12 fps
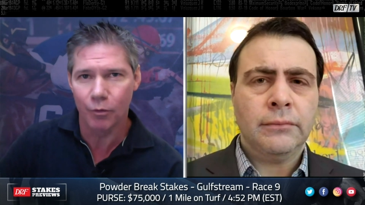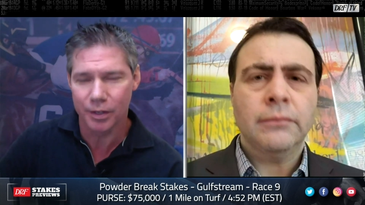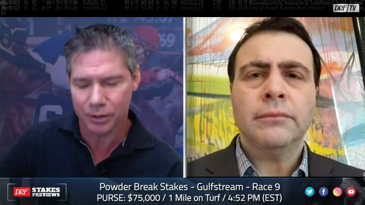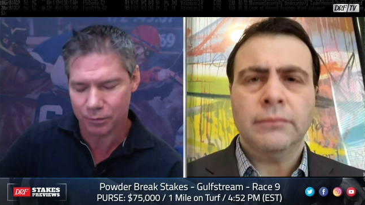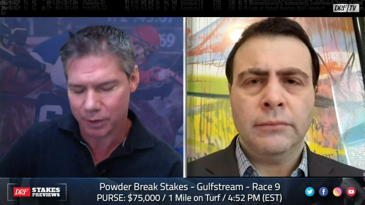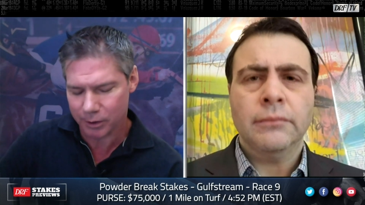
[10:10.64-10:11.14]
Speaker 1: over
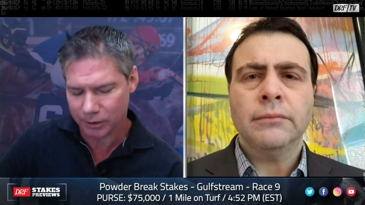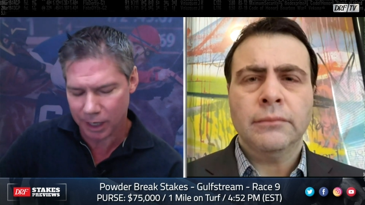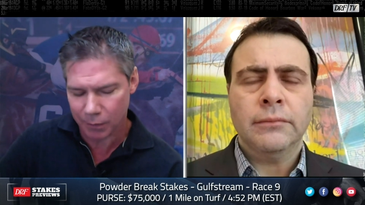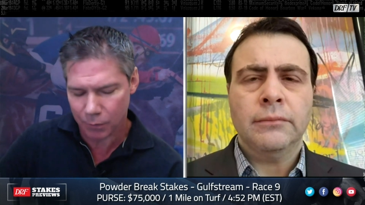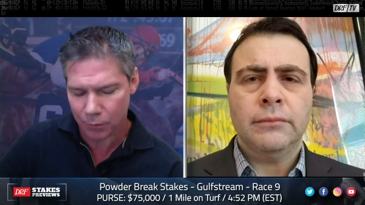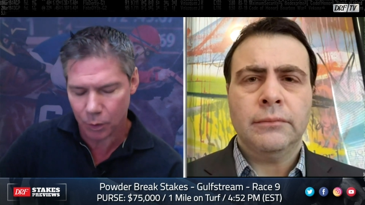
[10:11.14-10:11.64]
this field
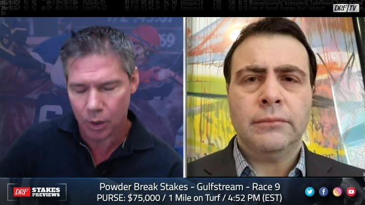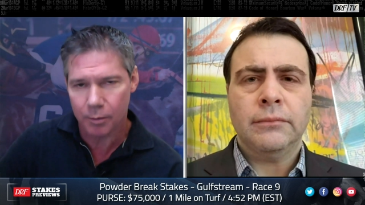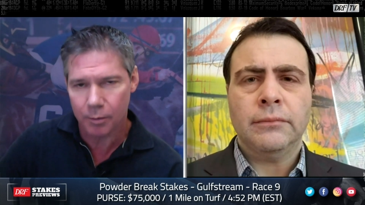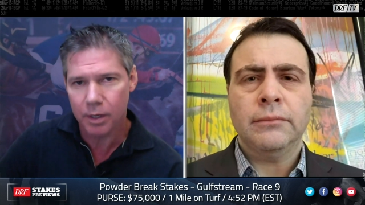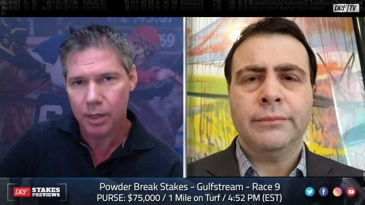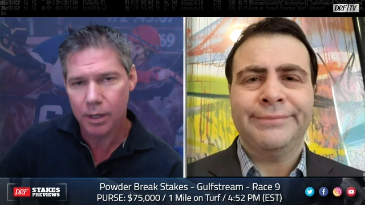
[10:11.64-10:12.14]
on
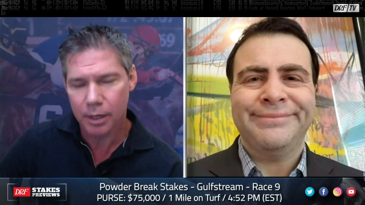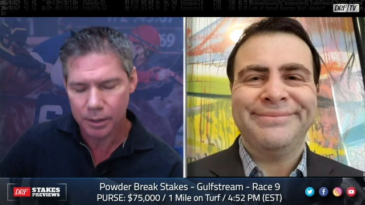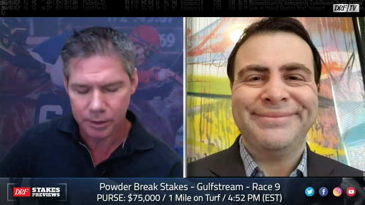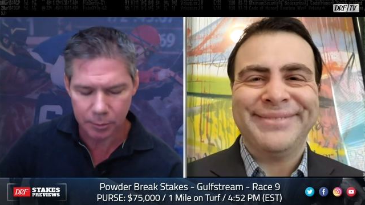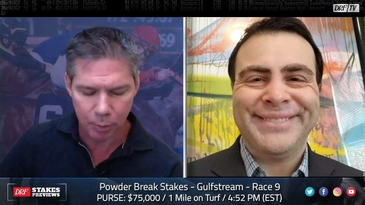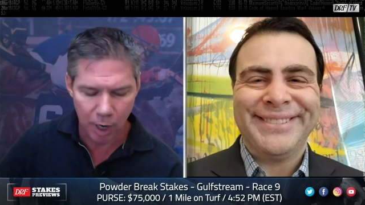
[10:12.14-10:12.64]
form.
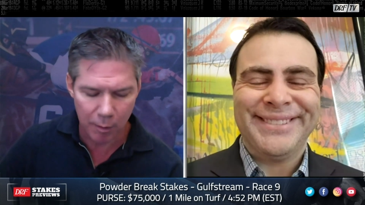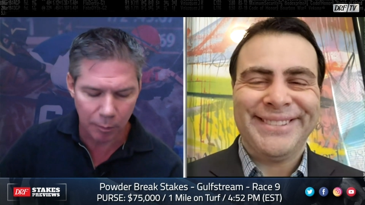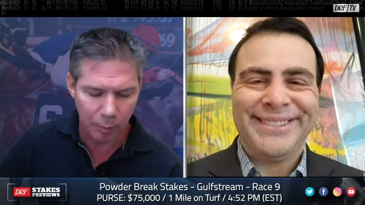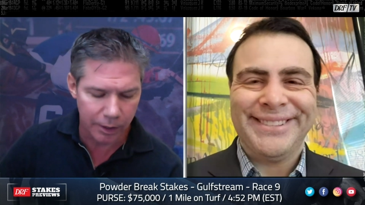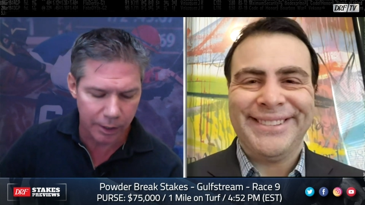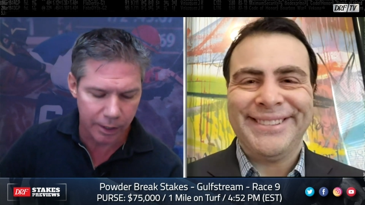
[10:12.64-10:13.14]
She's
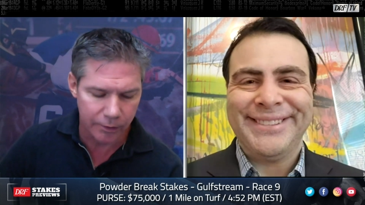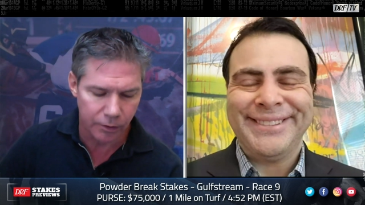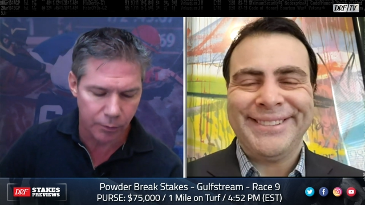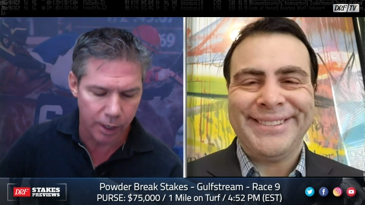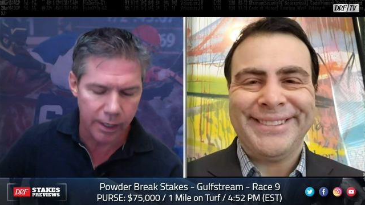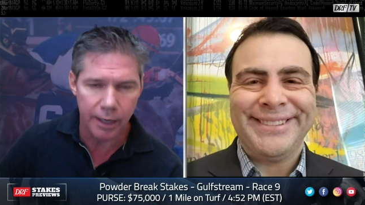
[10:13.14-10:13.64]
probably going to get the
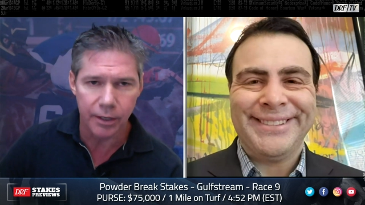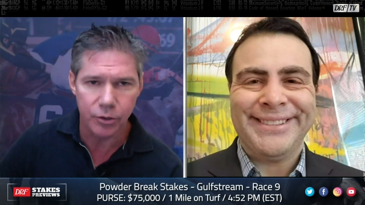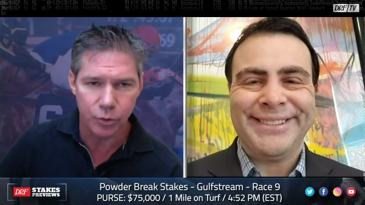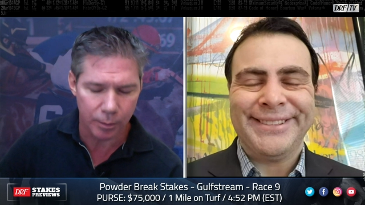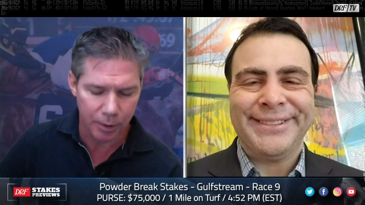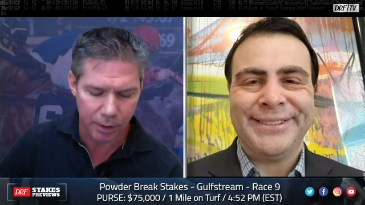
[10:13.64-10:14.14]
right kind of
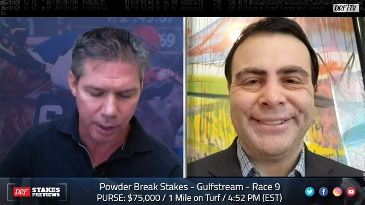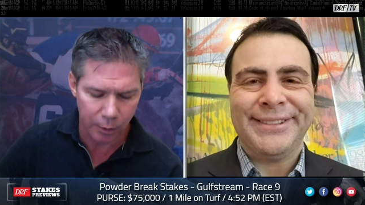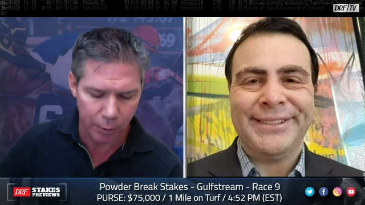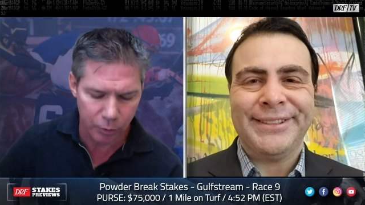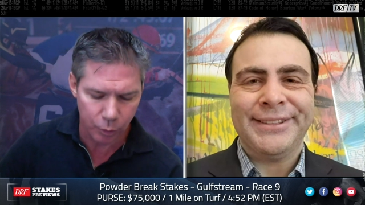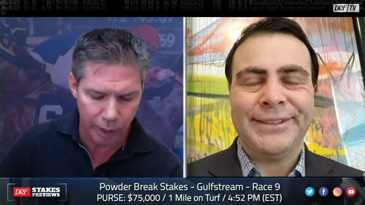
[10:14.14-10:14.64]
trip in
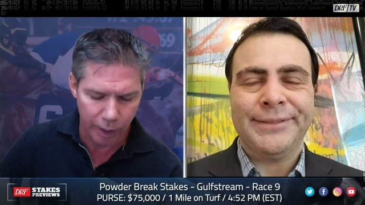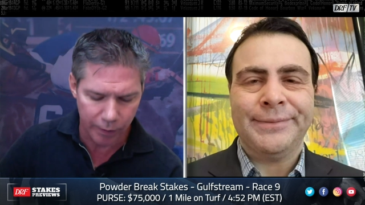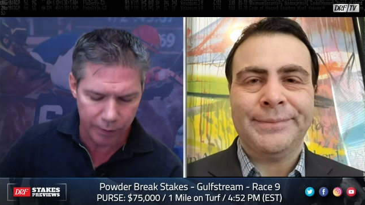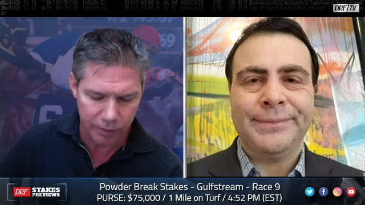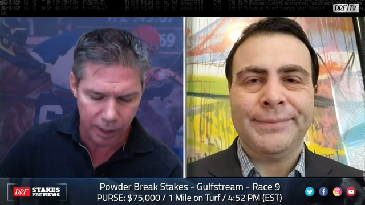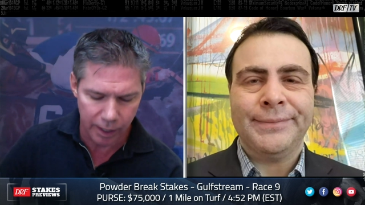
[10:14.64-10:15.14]
here as well
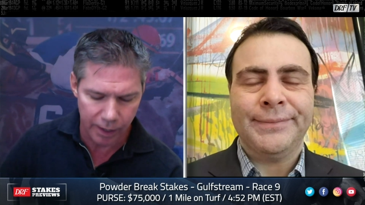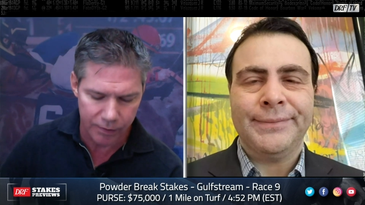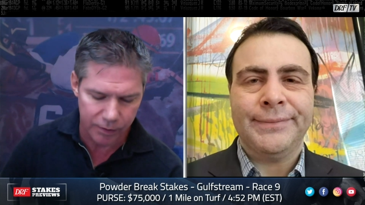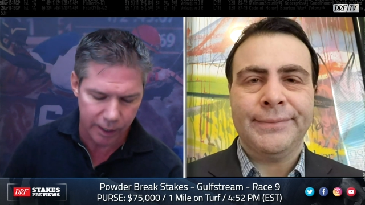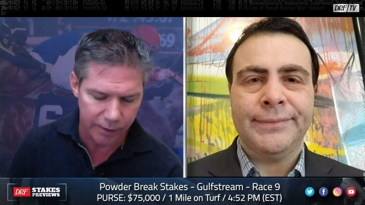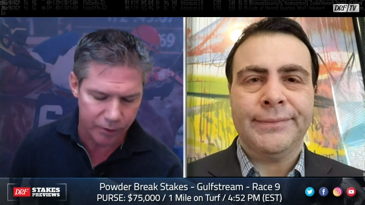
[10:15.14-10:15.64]
as Saez
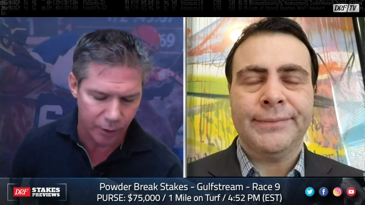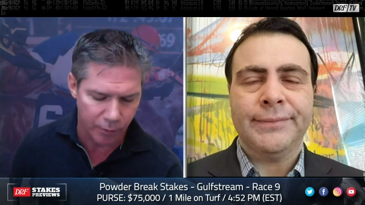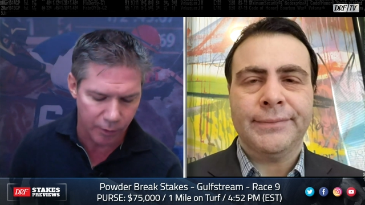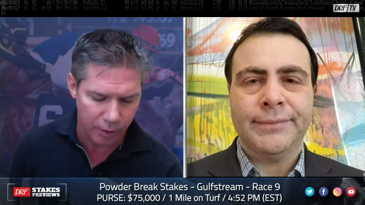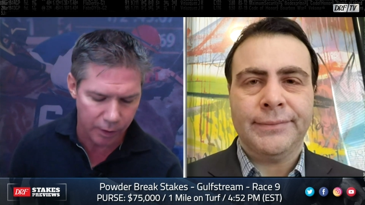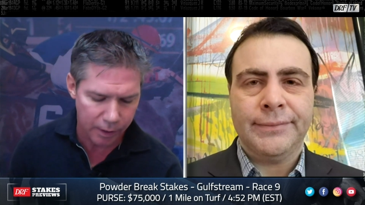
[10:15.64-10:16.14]
takes
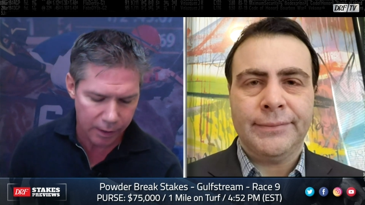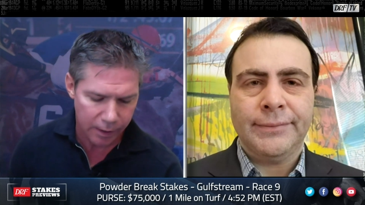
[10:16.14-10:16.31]
over.